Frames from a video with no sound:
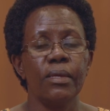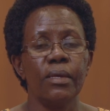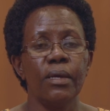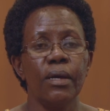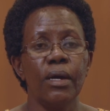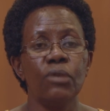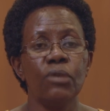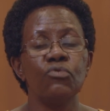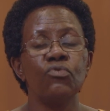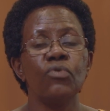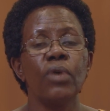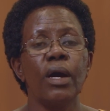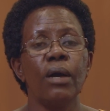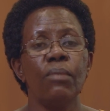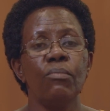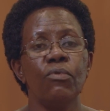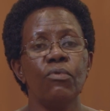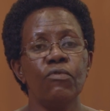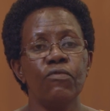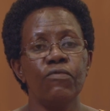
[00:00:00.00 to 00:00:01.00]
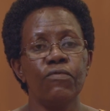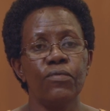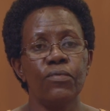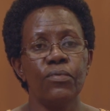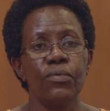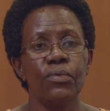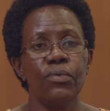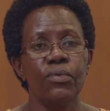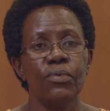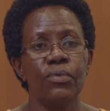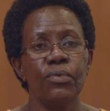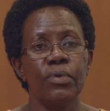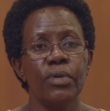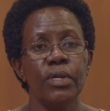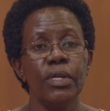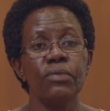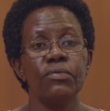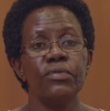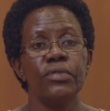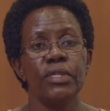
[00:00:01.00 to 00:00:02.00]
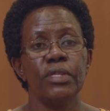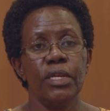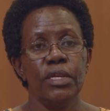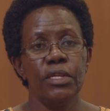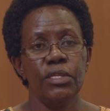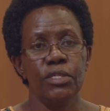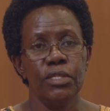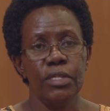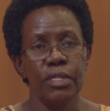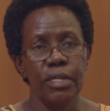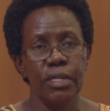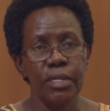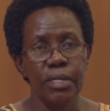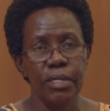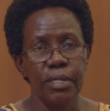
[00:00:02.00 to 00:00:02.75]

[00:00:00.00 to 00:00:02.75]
outcome of healthy aging.